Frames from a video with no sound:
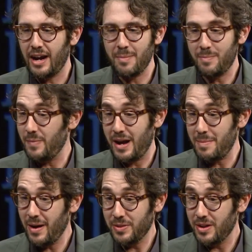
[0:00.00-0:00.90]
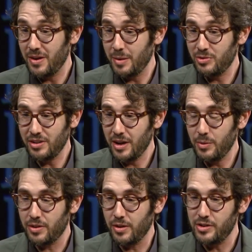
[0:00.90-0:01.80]
I'm, I'm out there and I'm singing
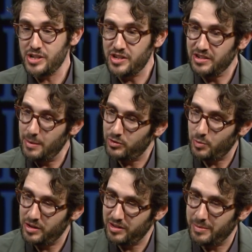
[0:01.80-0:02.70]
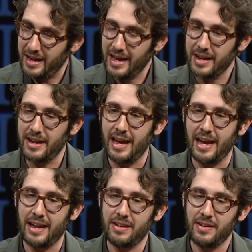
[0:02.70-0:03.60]
with her, and she just keeps squeezing my hand.
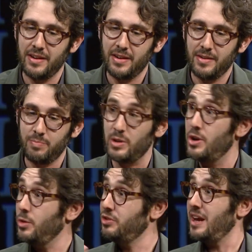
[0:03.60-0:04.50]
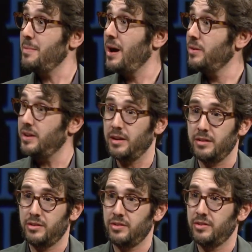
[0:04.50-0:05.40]
And the notes came out, and
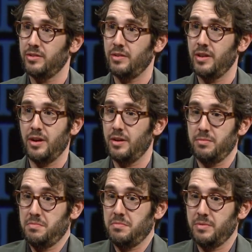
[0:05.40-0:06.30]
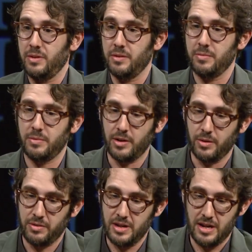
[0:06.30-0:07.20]
the, the you
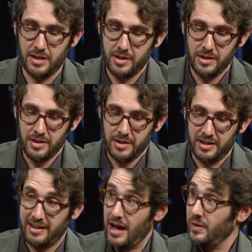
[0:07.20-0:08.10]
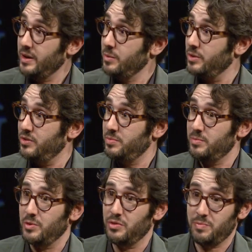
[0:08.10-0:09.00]
know, the Italian was,
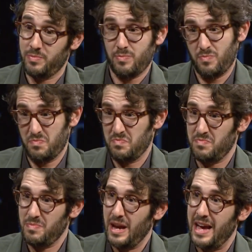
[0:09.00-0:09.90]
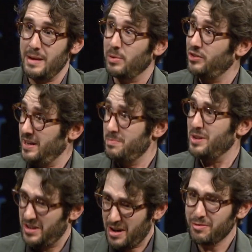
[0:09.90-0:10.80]
was 80%, but
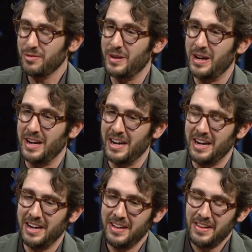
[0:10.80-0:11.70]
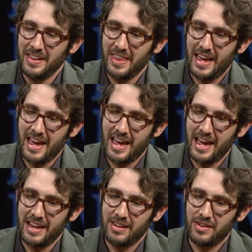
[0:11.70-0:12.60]
enough. Uh,
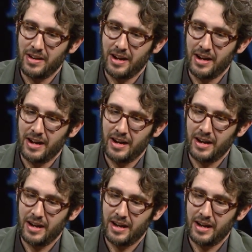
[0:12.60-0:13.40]
and, uh,